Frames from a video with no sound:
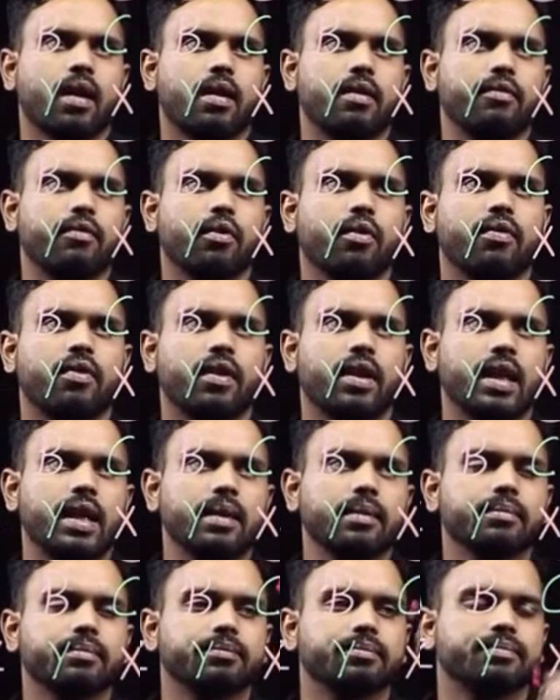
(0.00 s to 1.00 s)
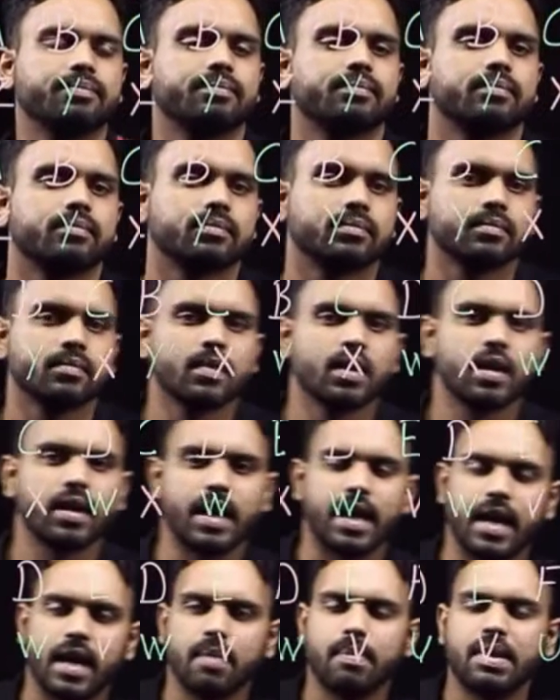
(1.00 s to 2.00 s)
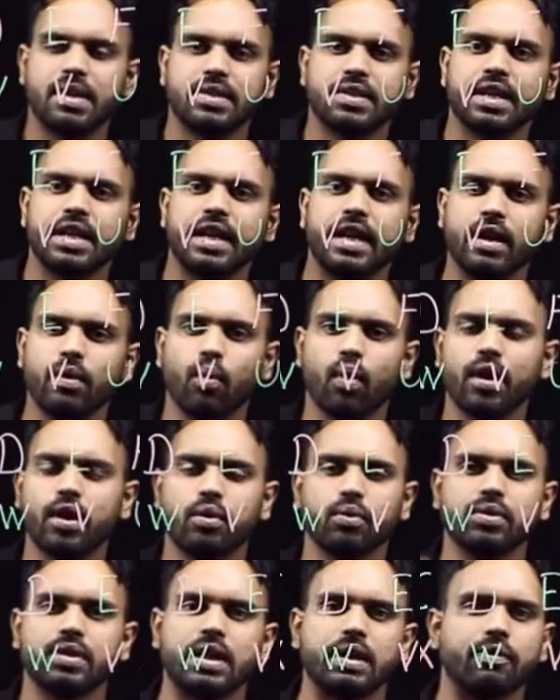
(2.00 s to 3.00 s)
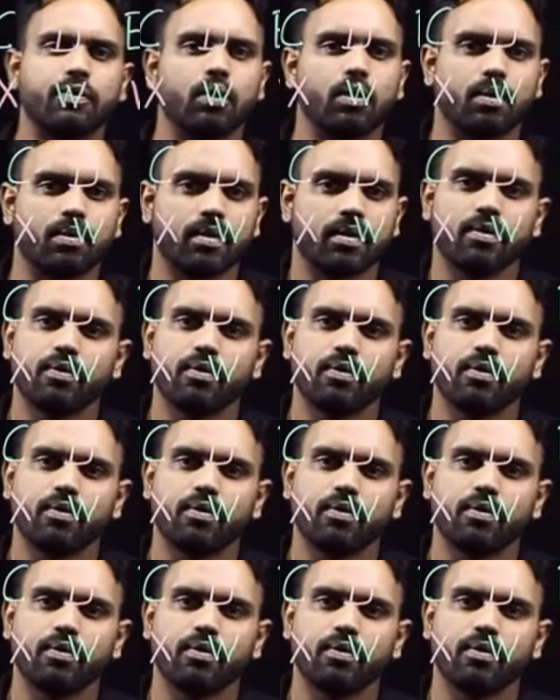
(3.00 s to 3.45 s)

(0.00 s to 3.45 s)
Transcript: and 4 for D? A, B, C, D, 1, 2, 3, 4.